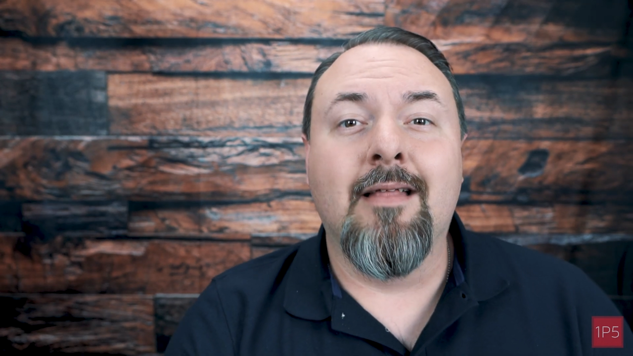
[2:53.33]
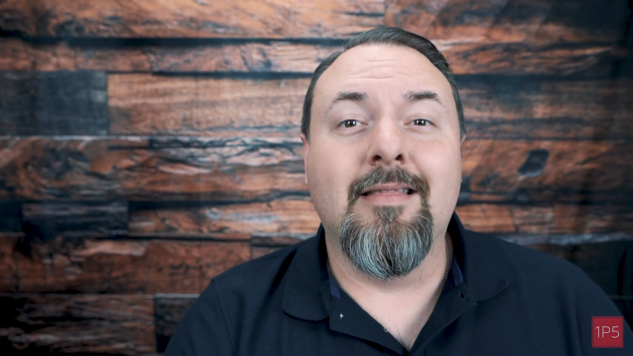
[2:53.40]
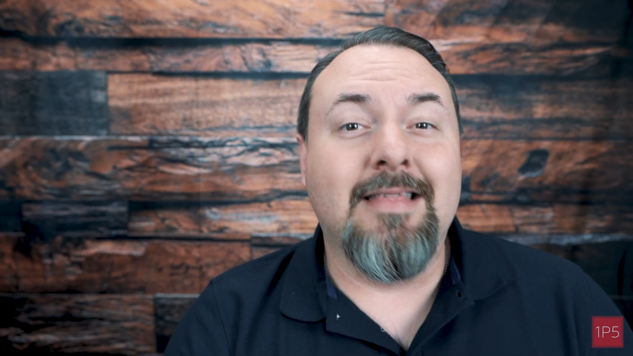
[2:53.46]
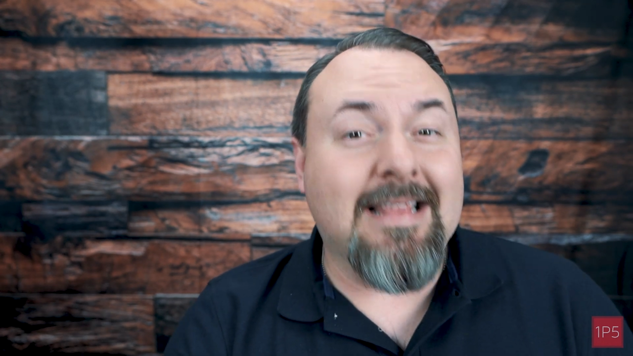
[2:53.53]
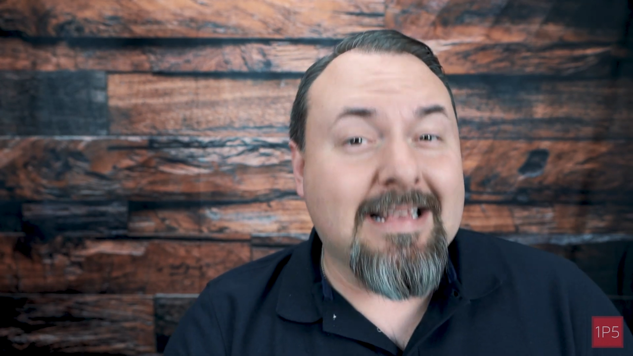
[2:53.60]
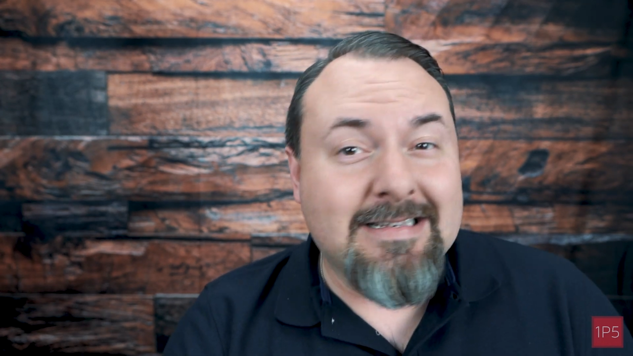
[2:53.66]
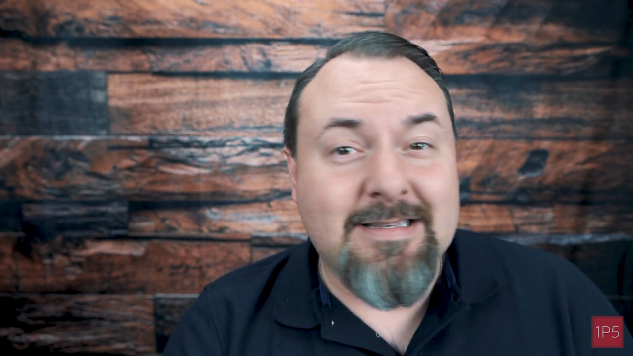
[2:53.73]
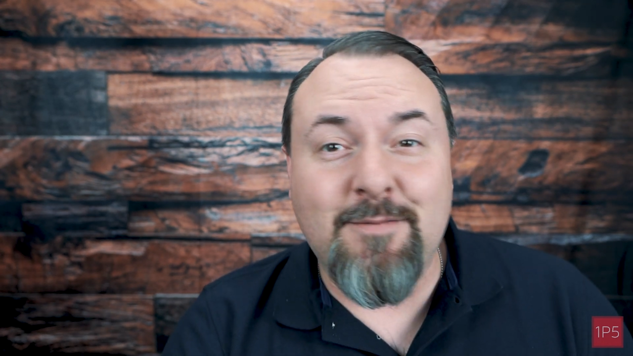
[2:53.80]

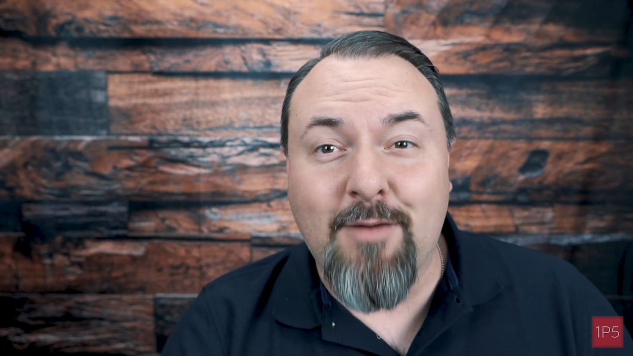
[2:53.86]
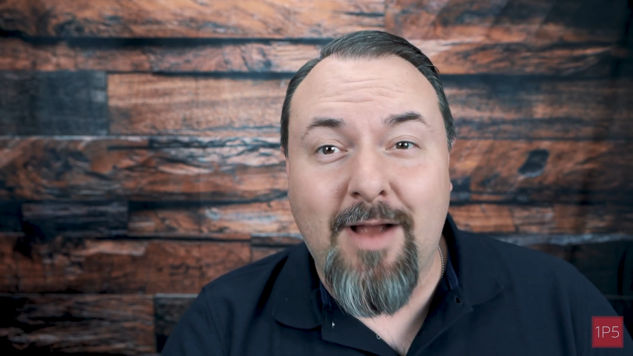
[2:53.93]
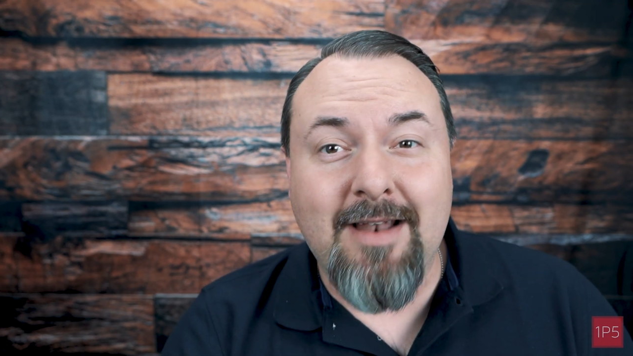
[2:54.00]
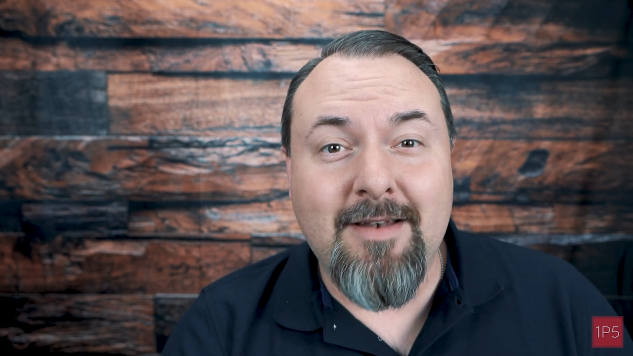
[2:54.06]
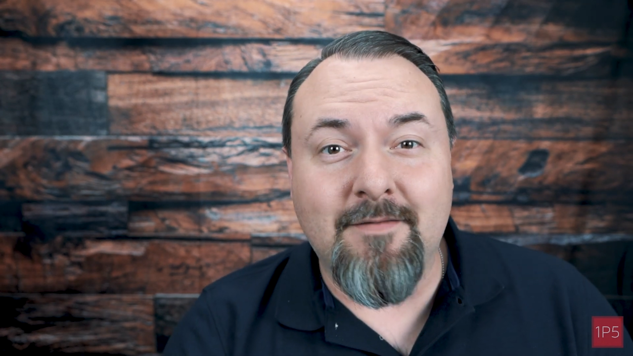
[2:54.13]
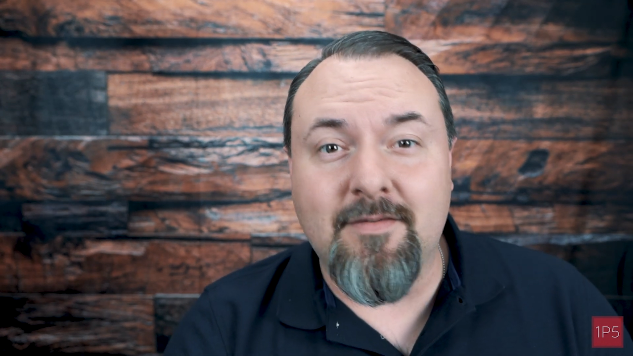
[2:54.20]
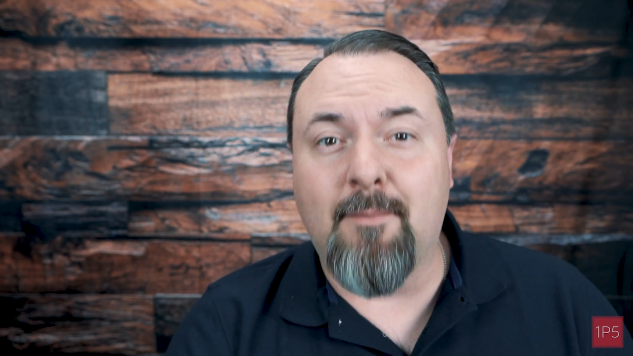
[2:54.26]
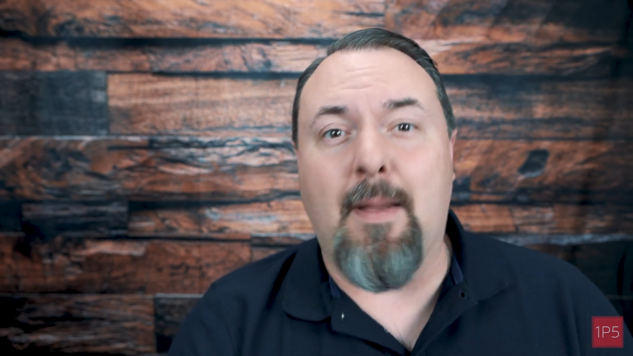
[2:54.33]
This
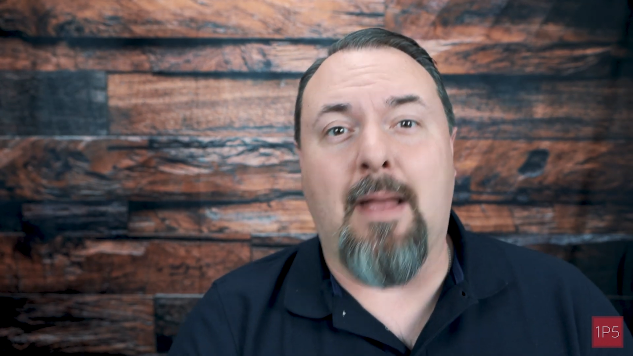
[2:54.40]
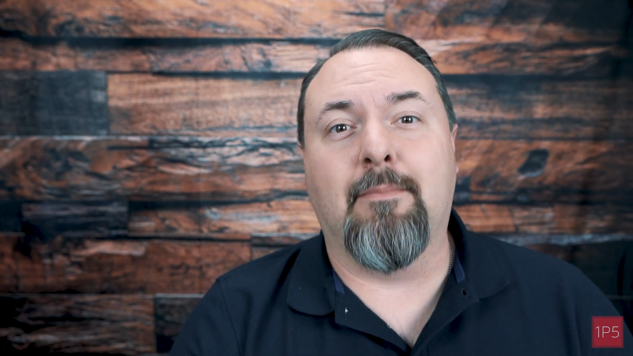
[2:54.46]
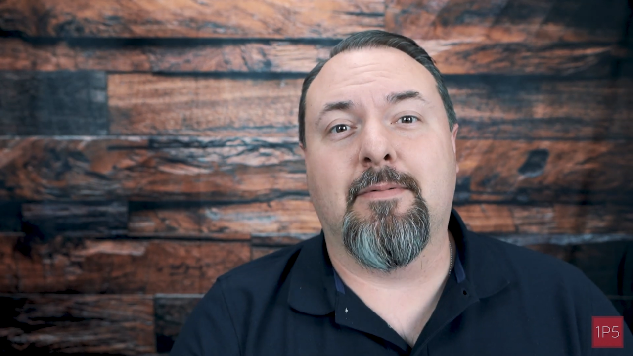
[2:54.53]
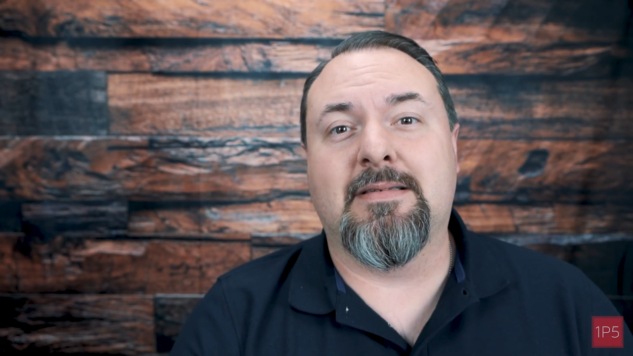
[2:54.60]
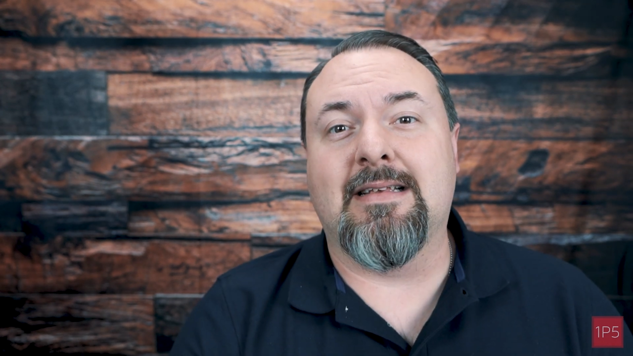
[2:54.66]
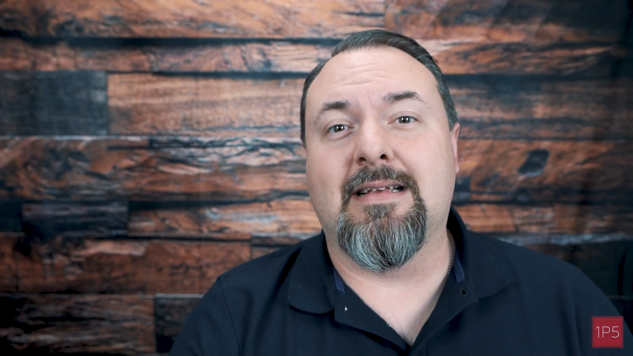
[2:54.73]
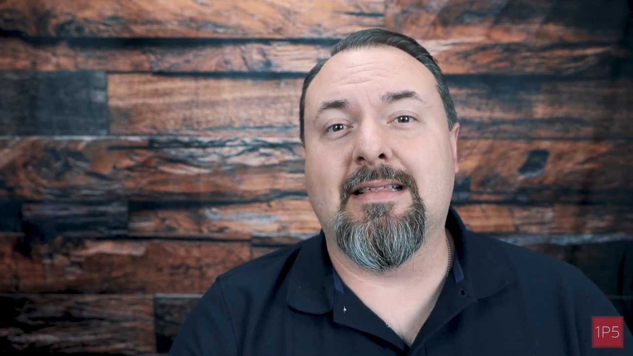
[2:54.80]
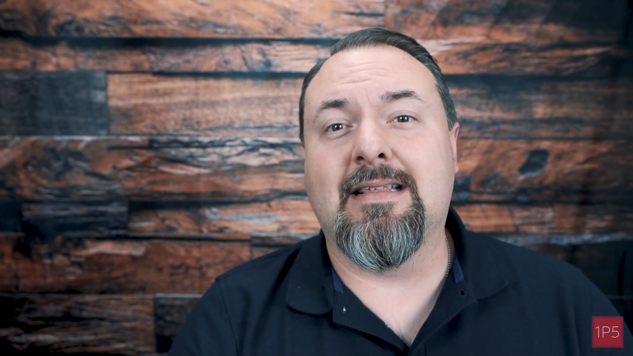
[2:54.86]
friend of the
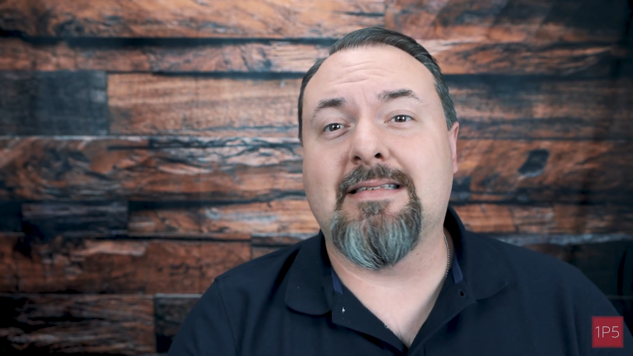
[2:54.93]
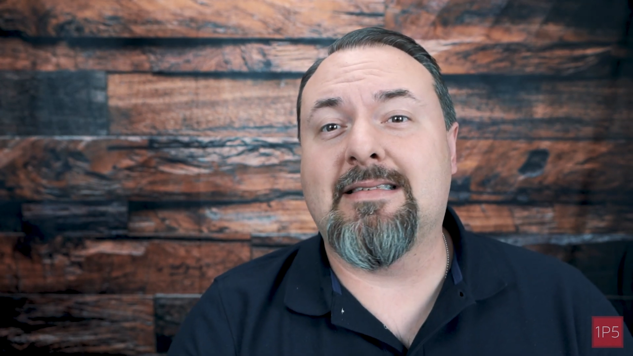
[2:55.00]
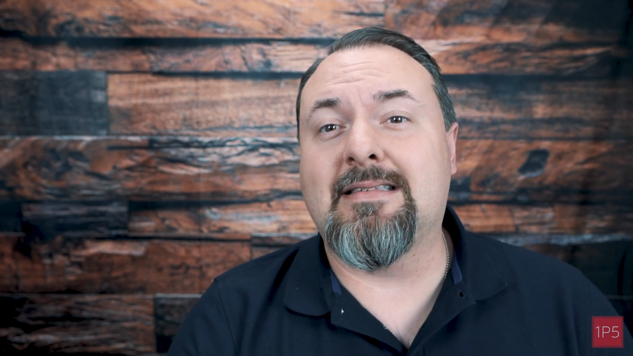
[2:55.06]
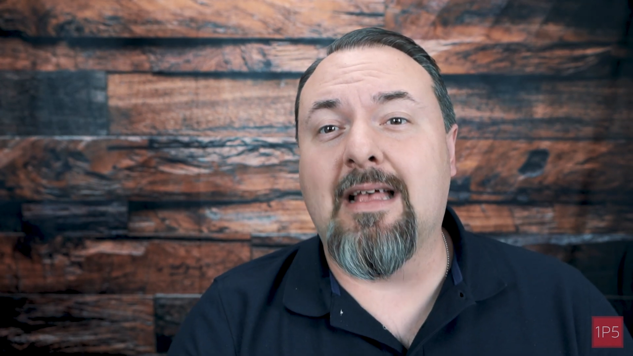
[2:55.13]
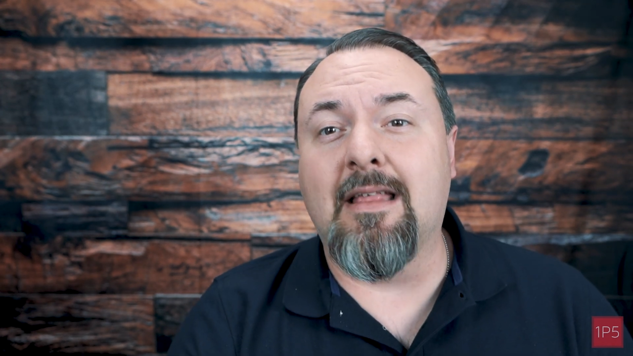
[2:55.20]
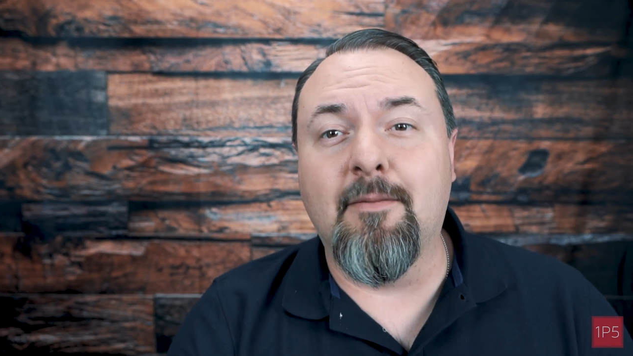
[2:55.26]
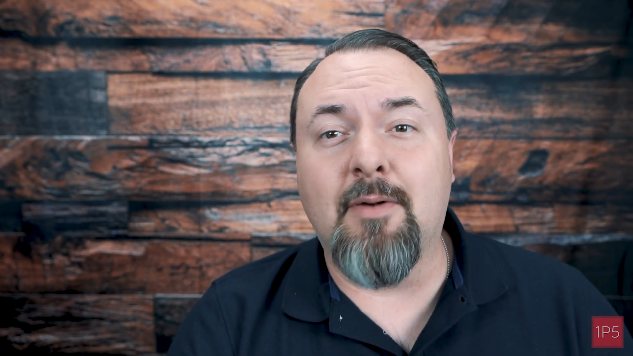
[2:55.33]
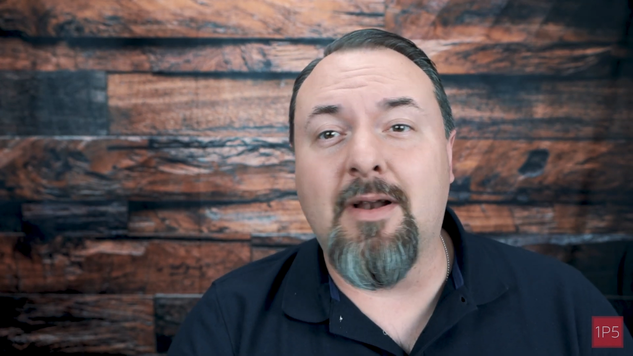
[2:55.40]
papacy that
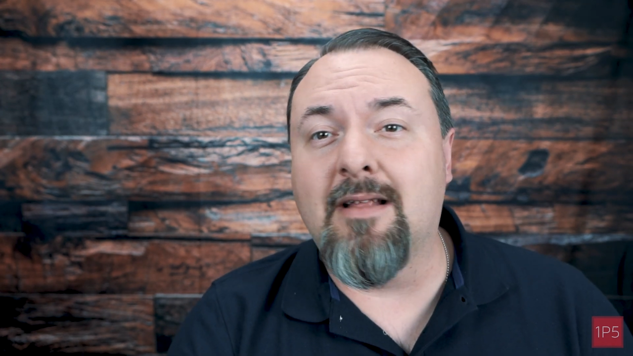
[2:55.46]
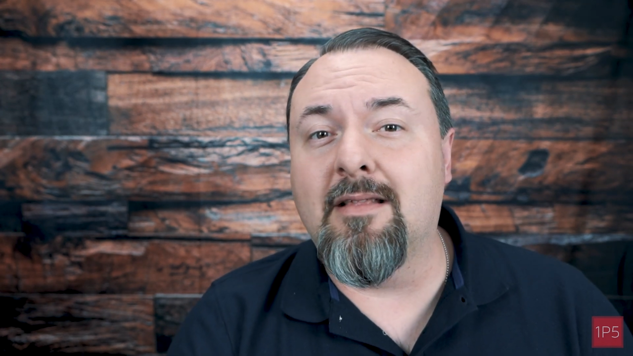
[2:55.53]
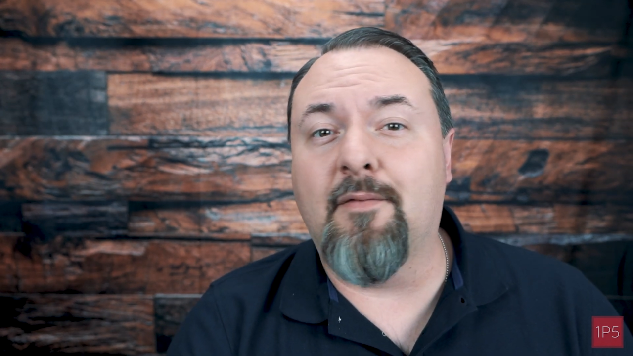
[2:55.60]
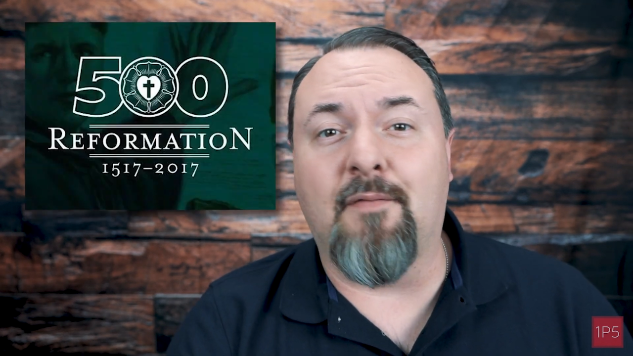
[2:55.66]
celebrated